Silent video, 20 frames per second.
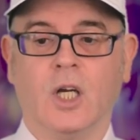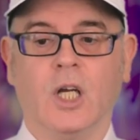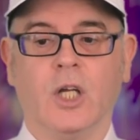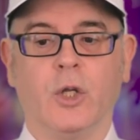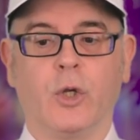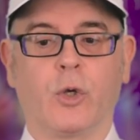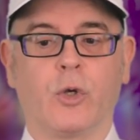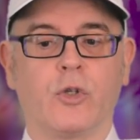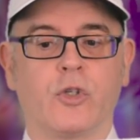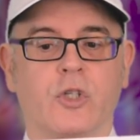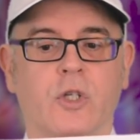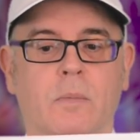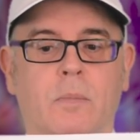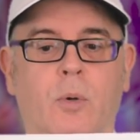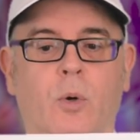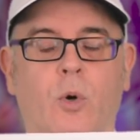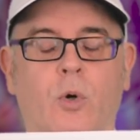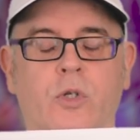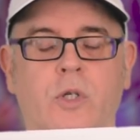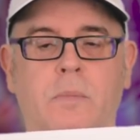you can
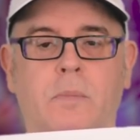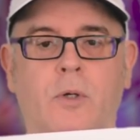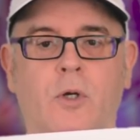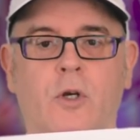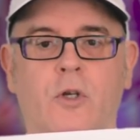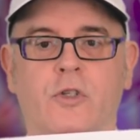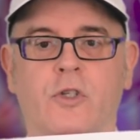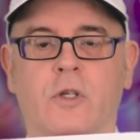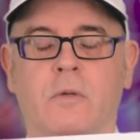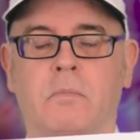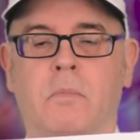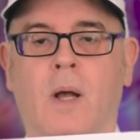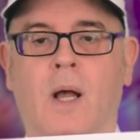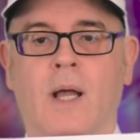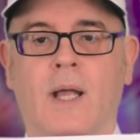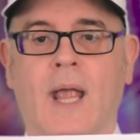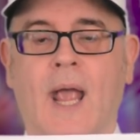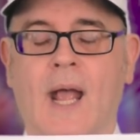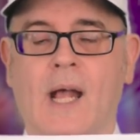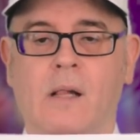support a person
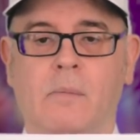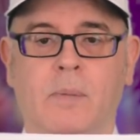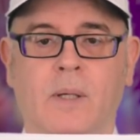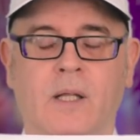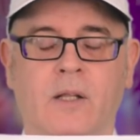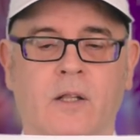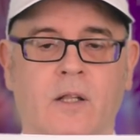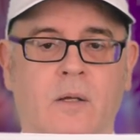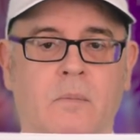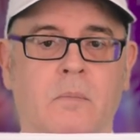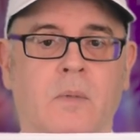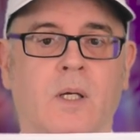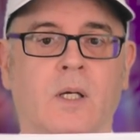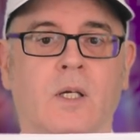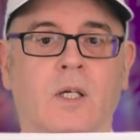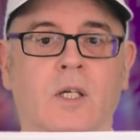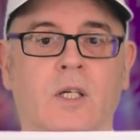by helping them